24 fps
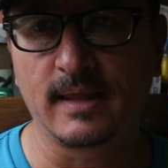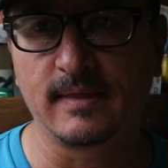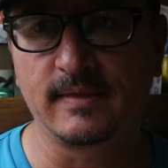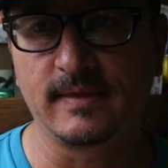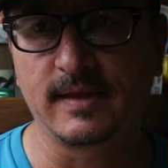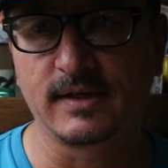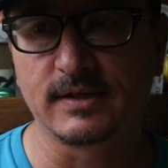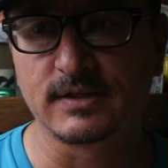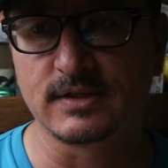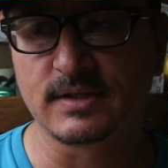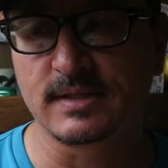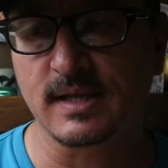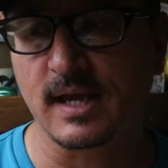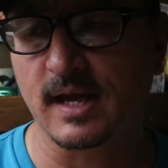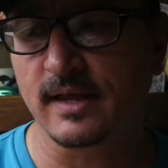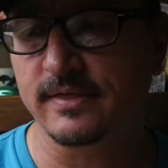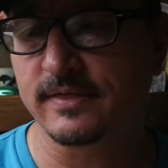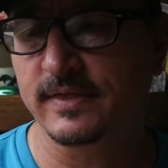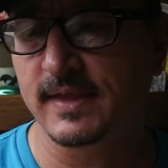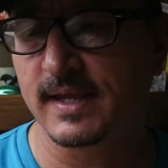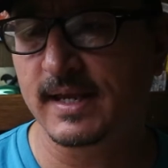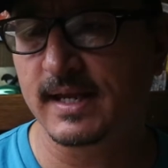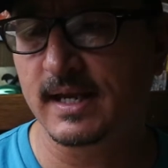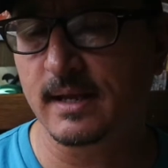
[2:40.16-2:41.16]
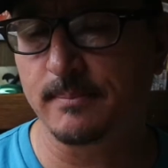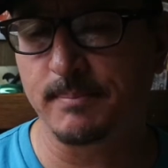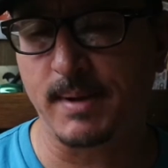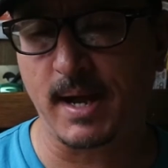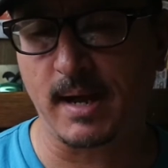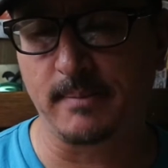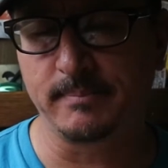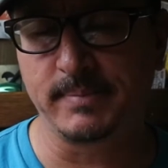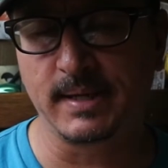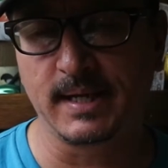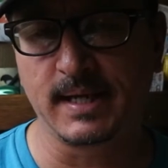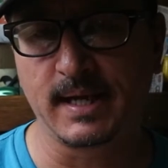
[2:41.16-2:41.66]
there's a thing
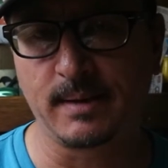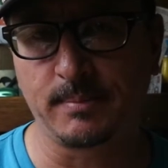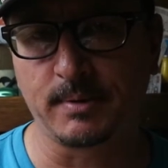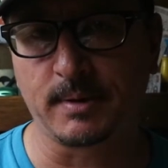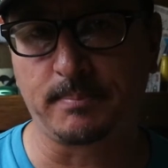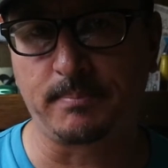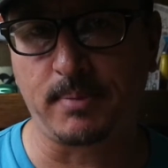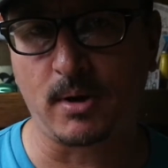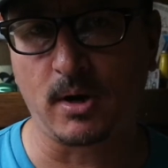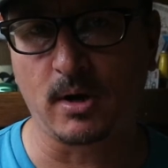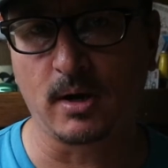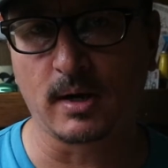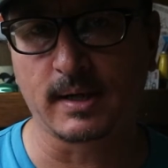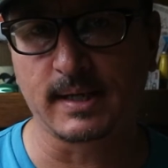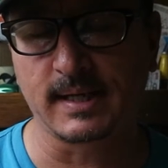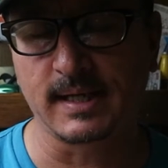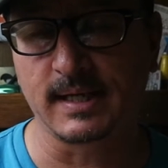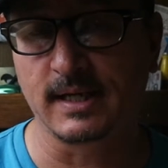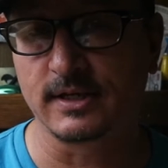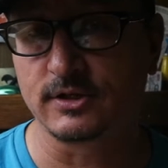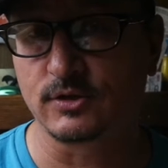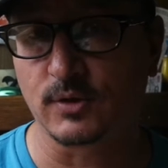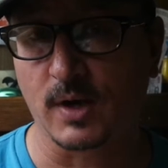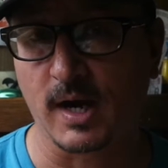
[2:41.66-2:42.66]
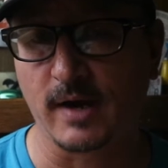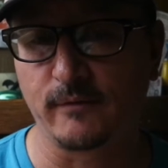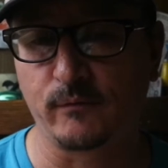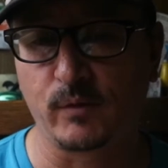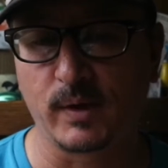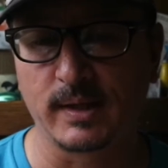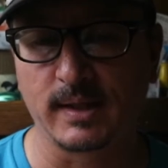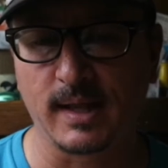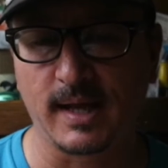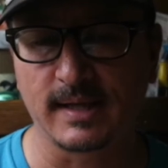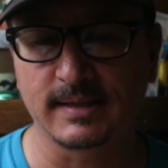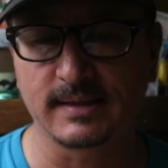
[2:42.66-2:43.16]
about being able to park in a
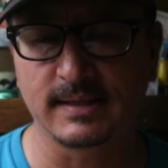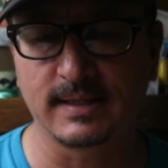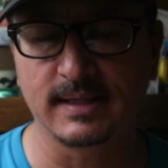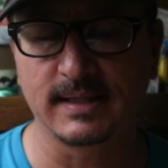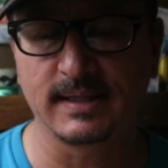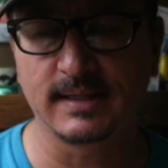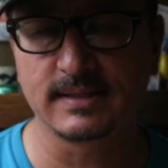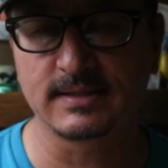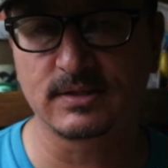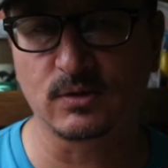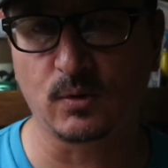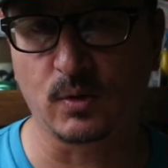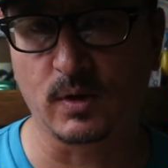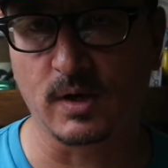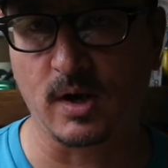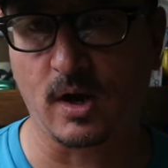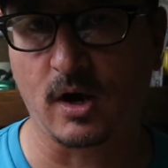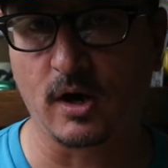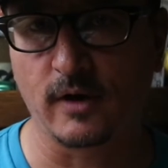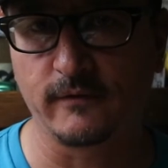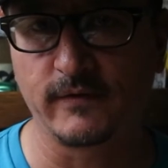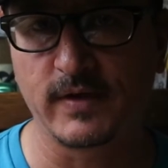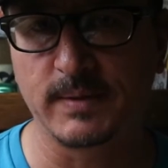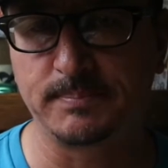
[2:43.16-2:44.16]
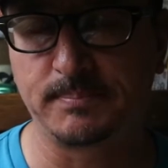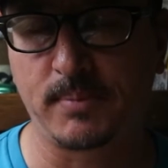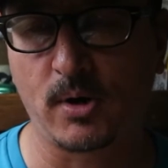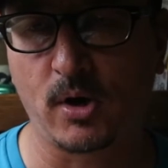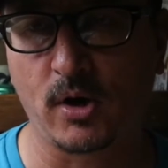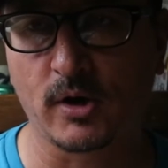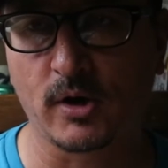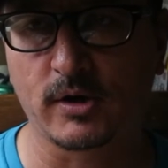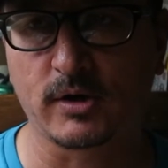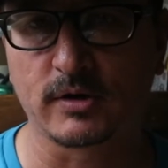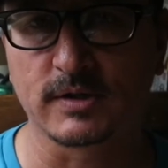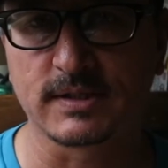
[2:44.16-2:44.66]
driveway like this or an RV
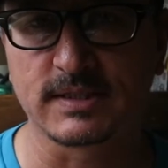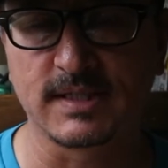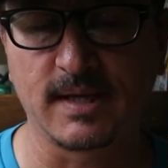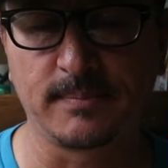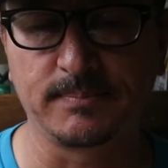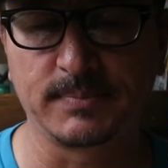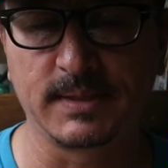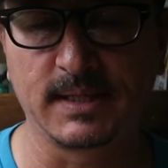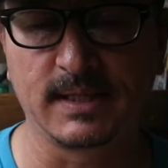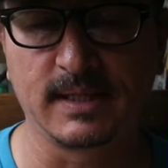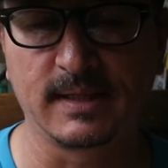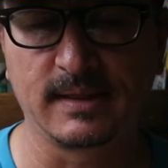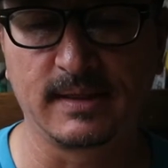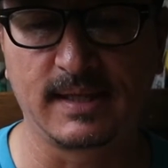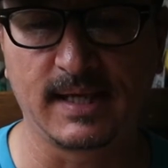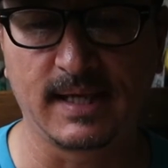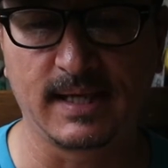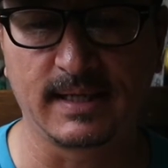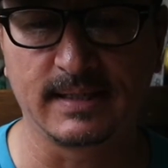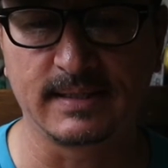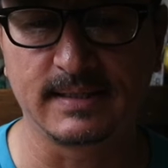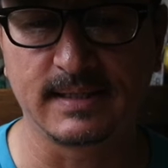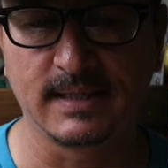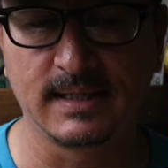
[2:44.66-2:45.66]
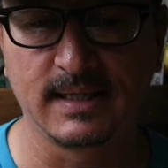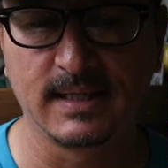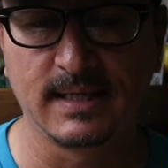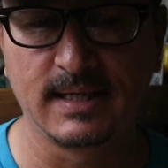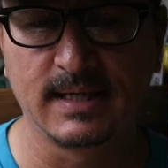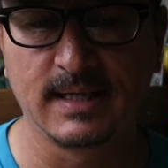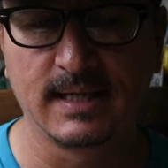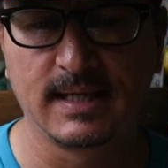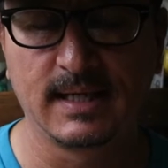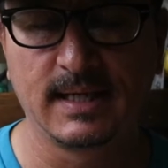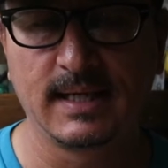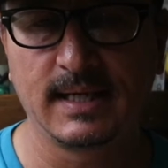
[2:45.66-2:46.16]
park or something that
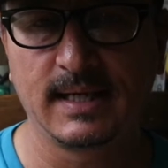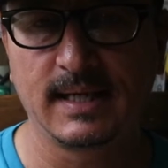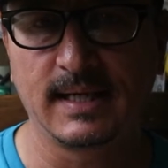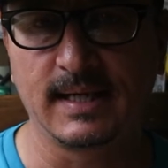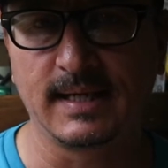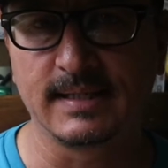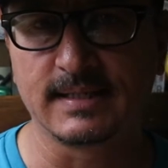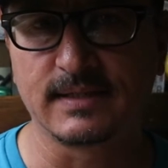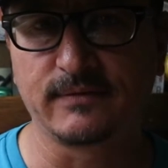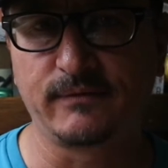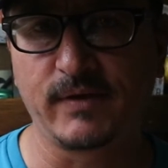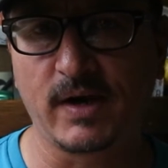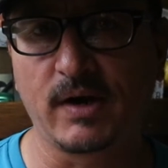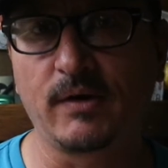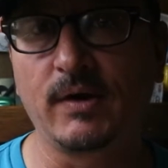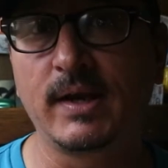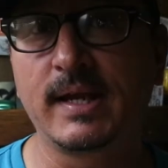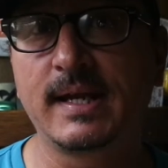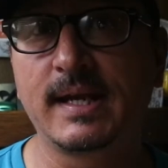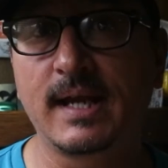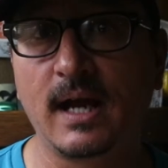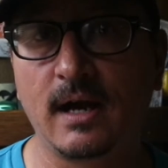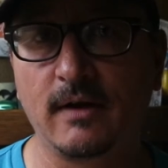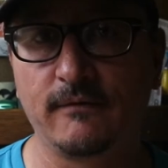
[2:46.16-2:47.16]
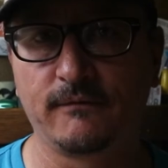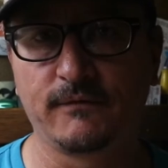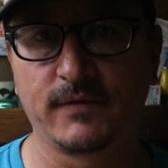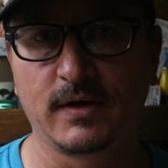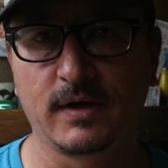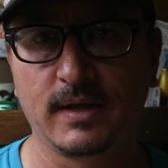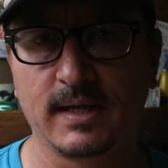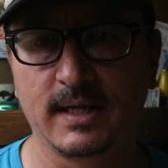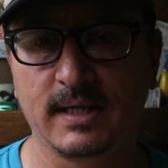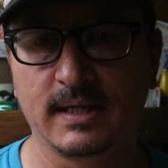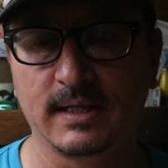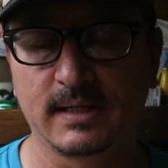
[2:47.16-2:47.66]
is very
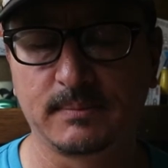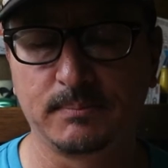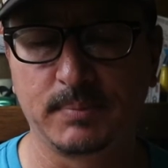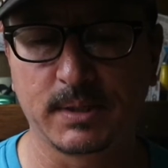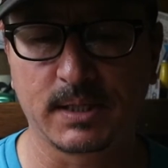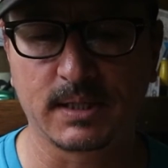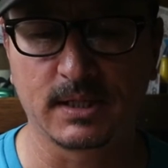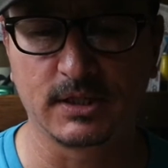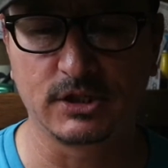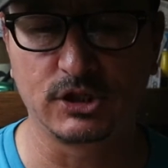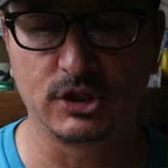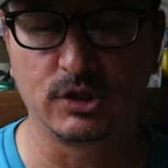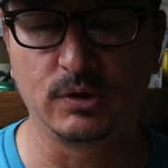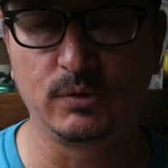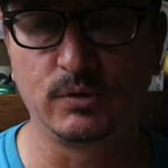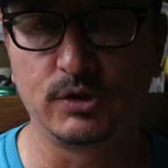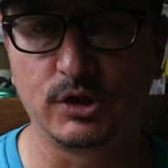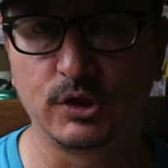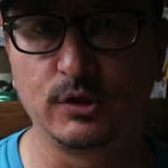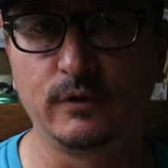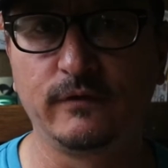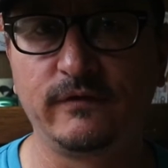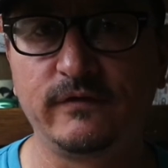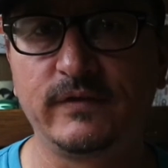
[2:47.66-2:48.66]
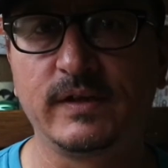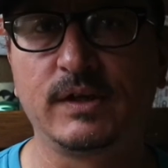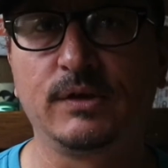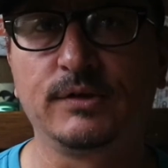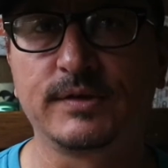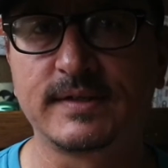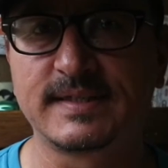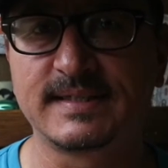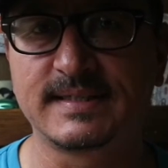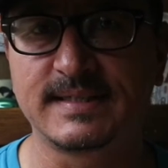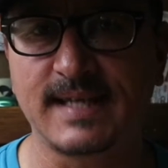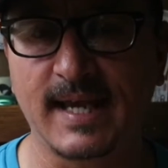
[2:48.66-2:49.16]
comforting because you do feel
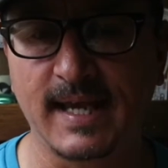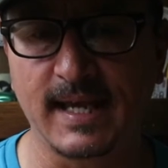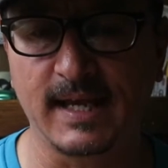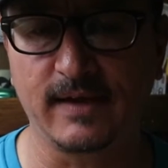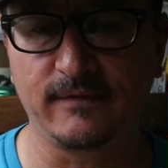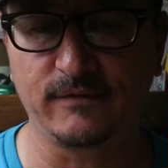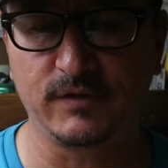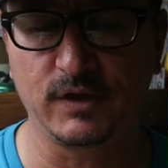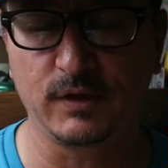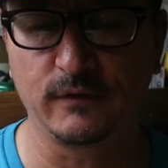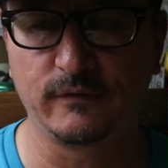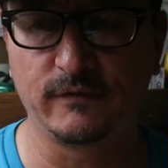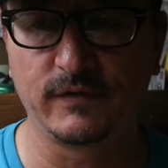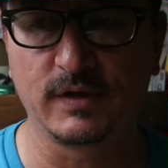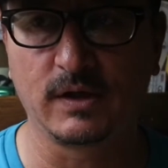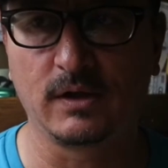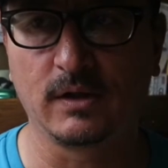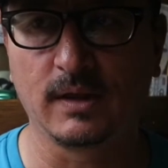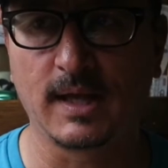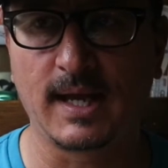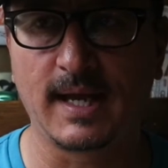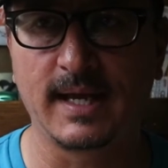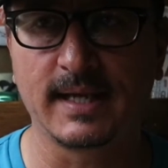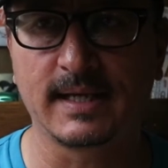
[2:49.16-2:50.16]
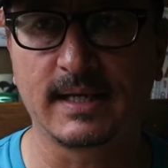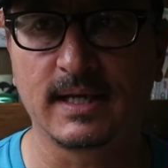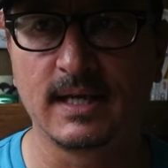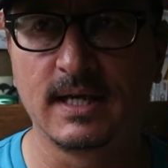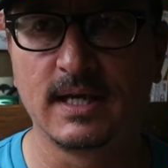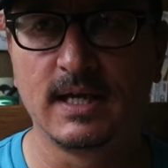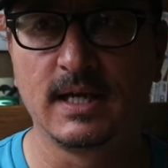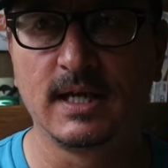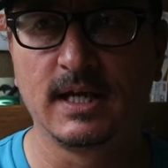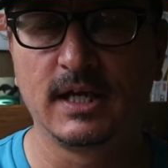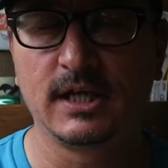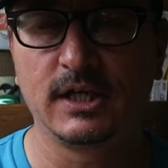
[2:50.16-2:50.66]
safe. You feel like
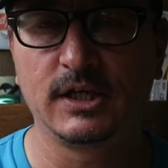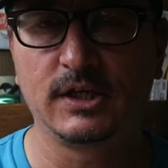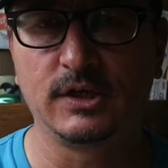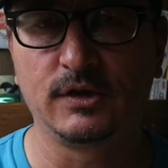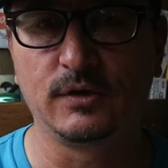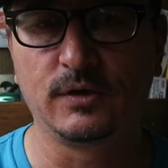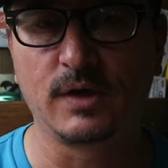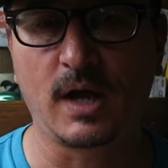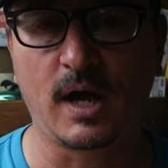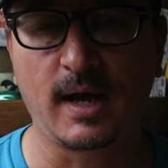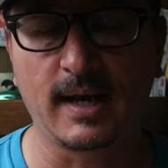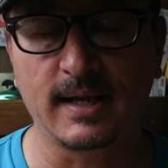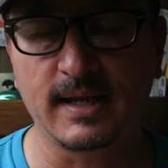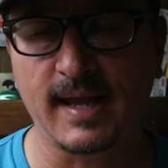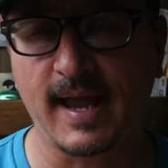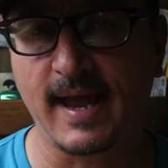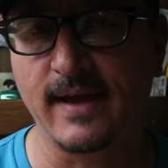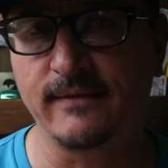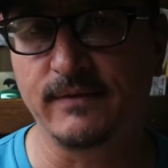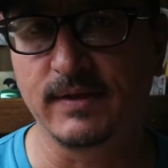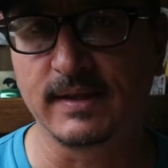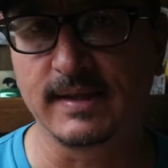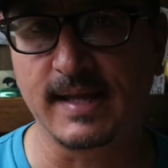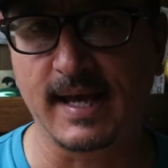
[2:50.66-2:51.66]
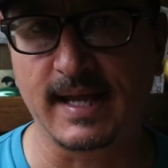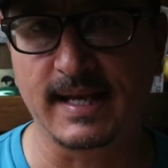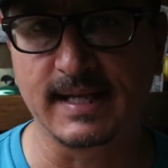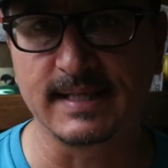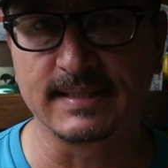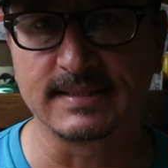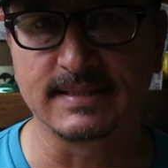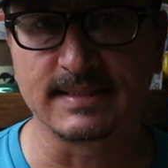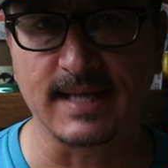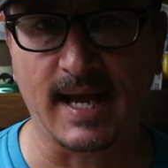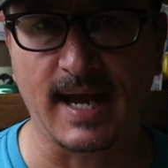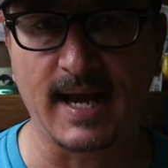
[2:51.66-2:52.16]
you're not having that
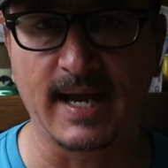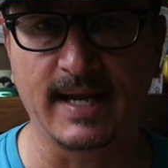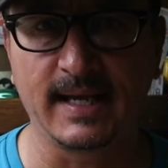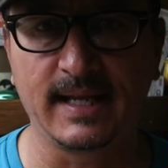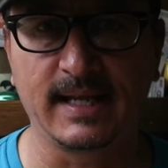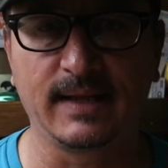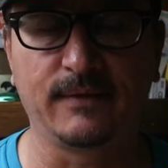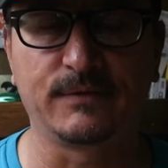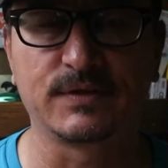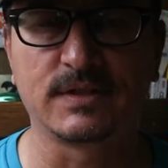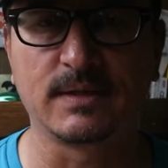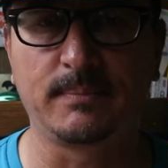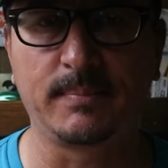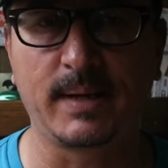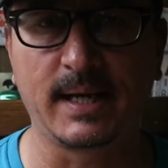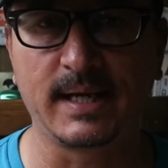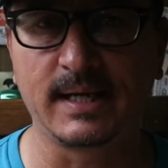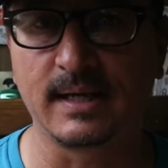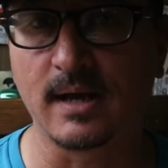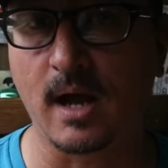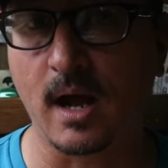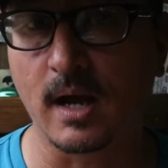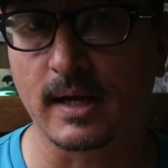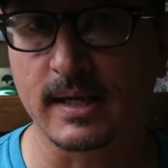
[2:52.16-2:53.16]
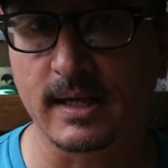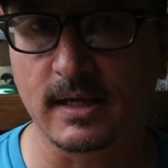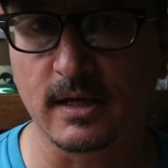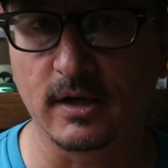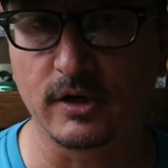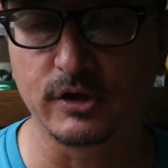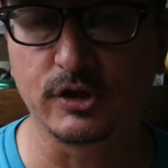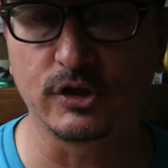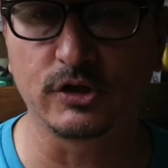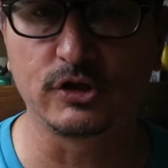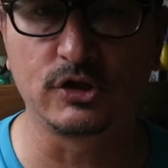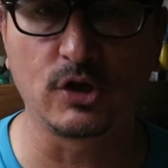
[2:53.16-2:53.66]
anxiety of somebody knocking
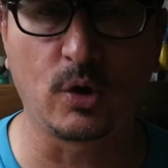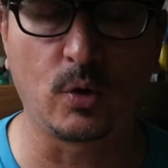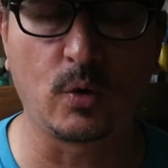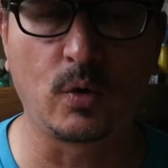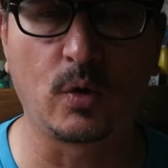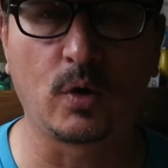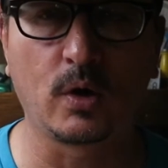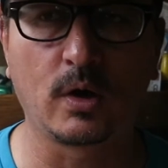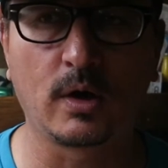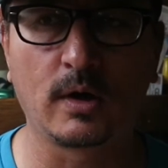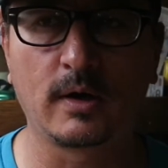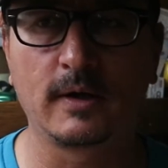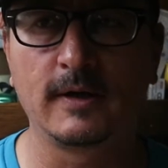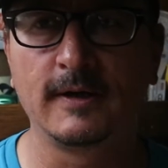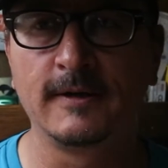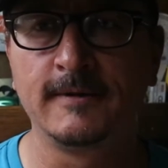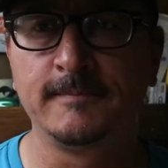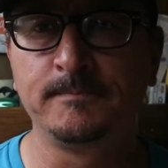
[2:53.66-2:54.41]
on your door,